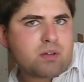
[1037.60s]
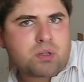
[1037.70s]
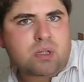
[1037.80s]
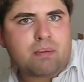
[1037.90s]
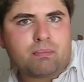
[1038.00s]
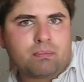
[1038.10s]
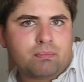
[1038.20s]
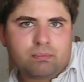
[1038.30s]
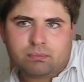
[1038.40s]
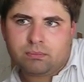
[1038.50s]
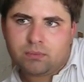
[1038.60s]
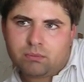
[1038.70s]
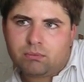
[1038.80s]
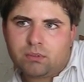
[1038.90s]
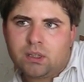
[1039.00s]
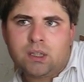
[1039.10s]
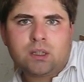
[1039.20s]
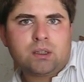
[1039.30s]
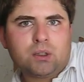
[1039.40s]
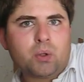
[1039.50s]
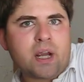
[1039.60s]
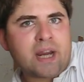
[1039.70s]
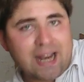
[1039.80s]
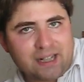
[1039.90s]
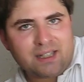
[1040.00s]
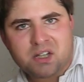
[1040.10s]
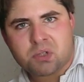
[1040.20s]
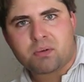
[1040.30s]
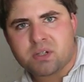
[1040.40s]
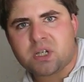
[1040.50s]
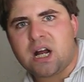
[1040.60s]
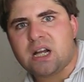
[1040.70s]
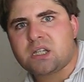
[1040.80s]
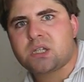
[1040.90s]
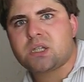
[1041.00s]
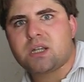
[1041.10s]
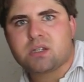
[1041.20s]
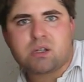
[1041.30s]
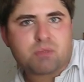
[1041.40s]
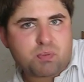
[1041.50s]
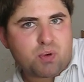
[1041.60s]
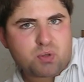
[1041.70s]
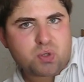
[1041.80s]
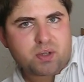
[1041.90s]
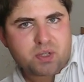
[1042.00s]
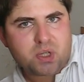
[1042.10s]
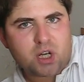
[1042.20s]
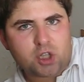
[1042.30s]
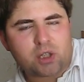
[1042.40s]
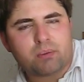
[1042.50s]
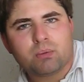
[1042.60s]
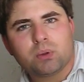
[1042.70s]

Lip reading: some looking at these results, some sponsorization